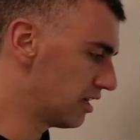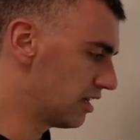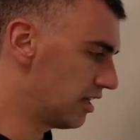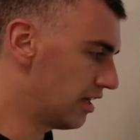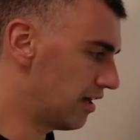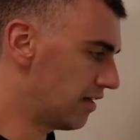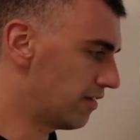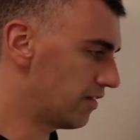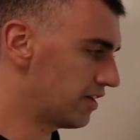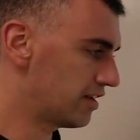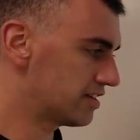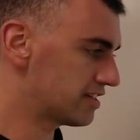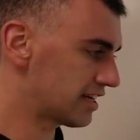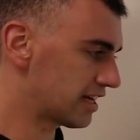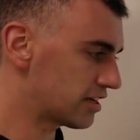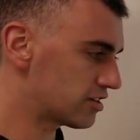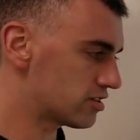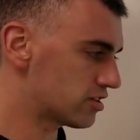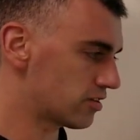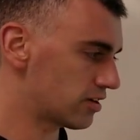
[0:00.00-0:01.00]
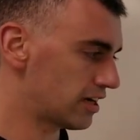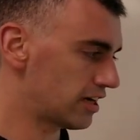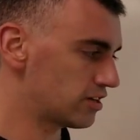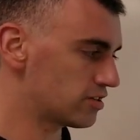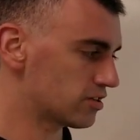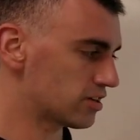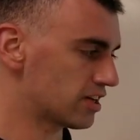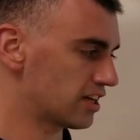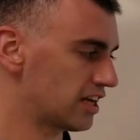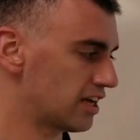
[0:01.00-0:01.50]
And then types are
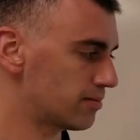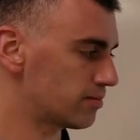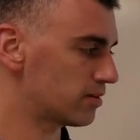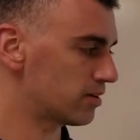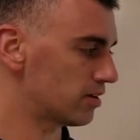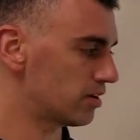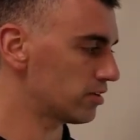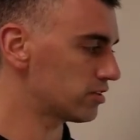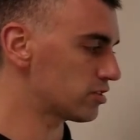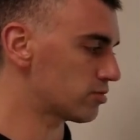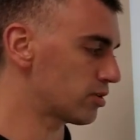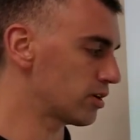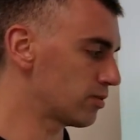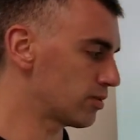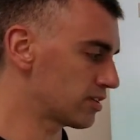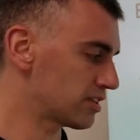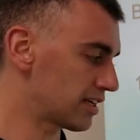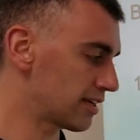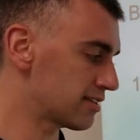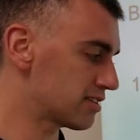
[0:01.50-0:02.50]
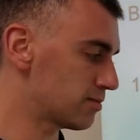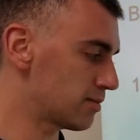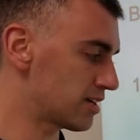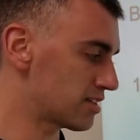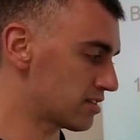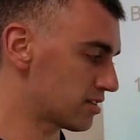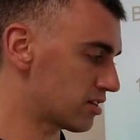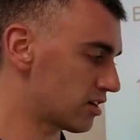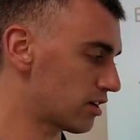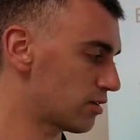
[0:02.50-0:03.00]
hydrocannabinol, 21 times the mass
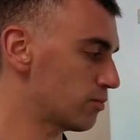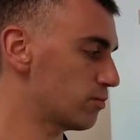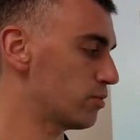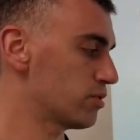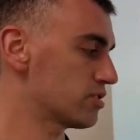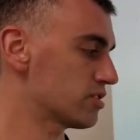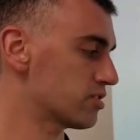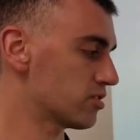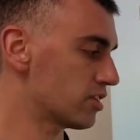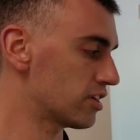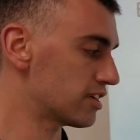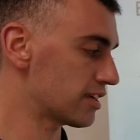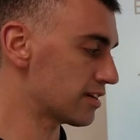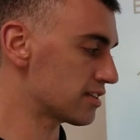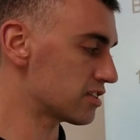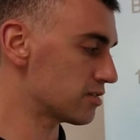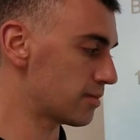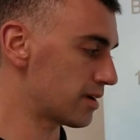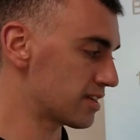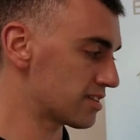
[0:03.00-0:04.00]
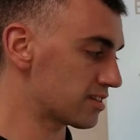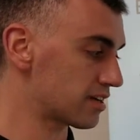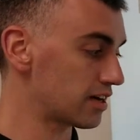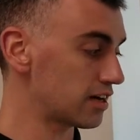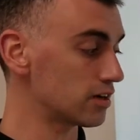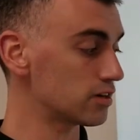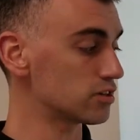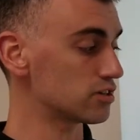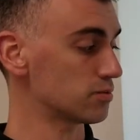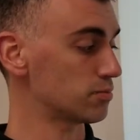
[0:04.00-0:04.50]
of carbon plus 30 times the mass of
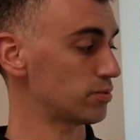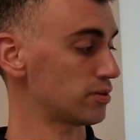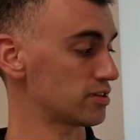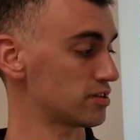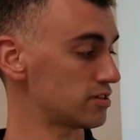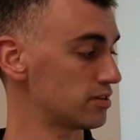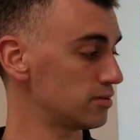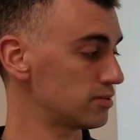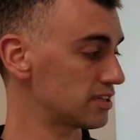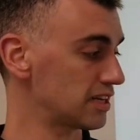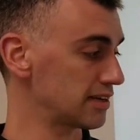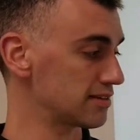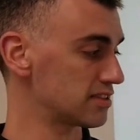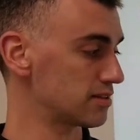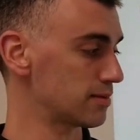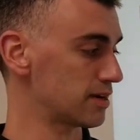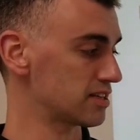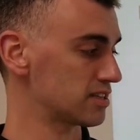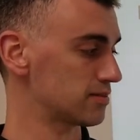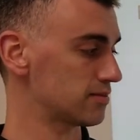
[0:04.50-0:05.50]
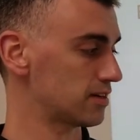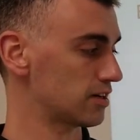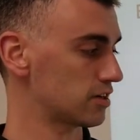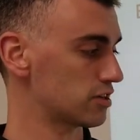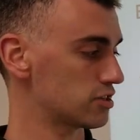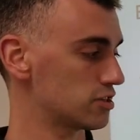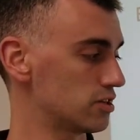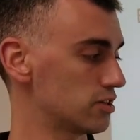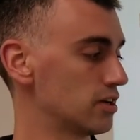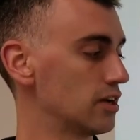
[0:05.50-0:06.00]
hydrogen plus 2 times the mass of
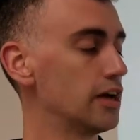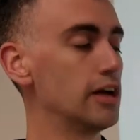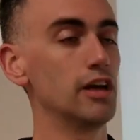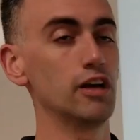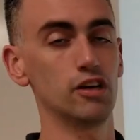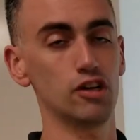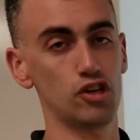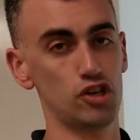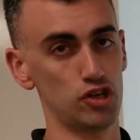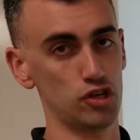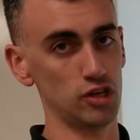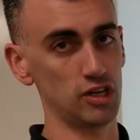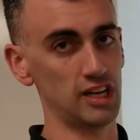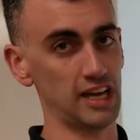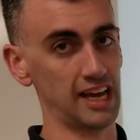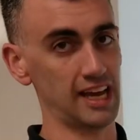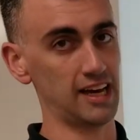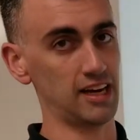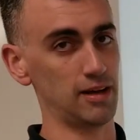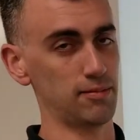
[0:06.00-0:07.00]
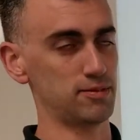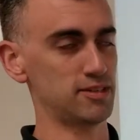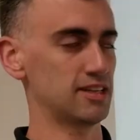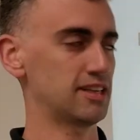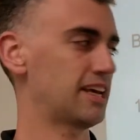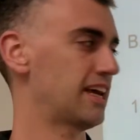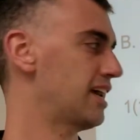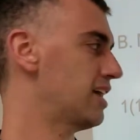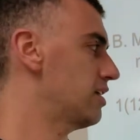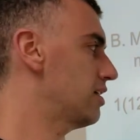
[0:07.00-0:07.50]
oxygen should add up to
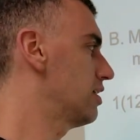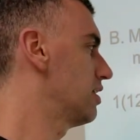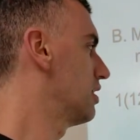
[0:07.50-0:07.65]
that.